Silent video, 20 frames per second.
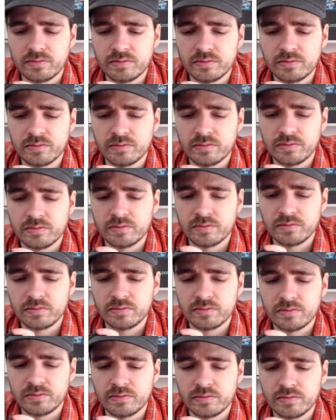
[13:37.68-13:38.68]

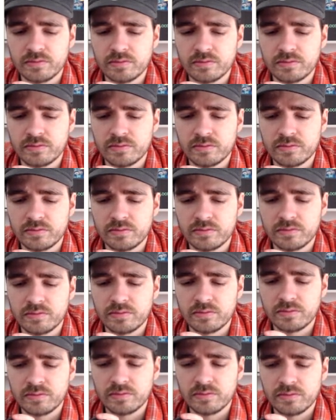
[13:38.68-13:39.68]

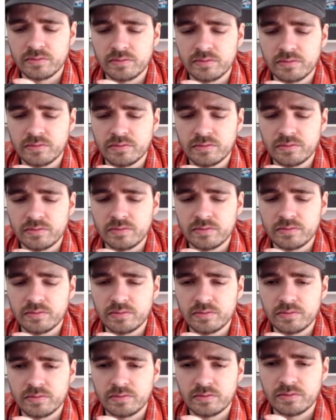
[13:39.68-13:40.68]

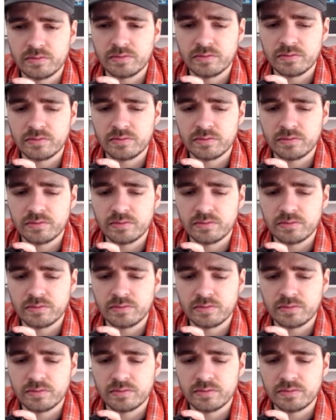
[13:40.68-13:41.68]

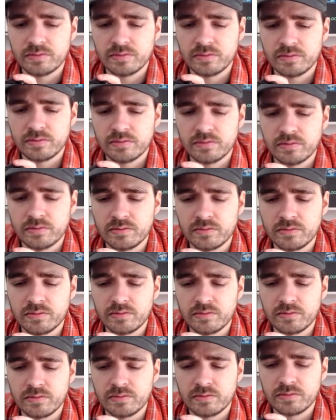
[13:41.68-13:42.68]

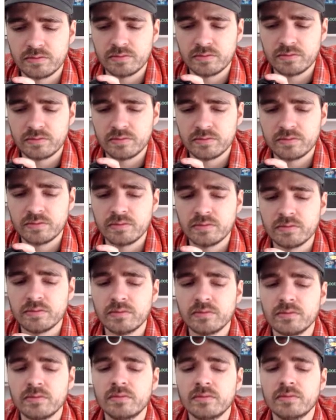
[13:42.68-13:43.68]

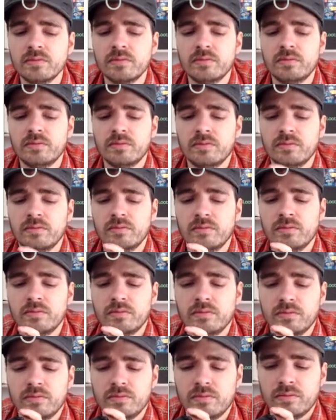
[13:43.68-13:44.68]

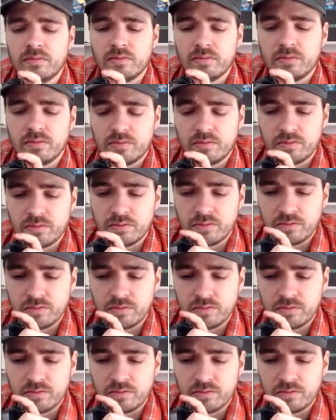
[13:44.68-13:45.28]
The person shown says nothing.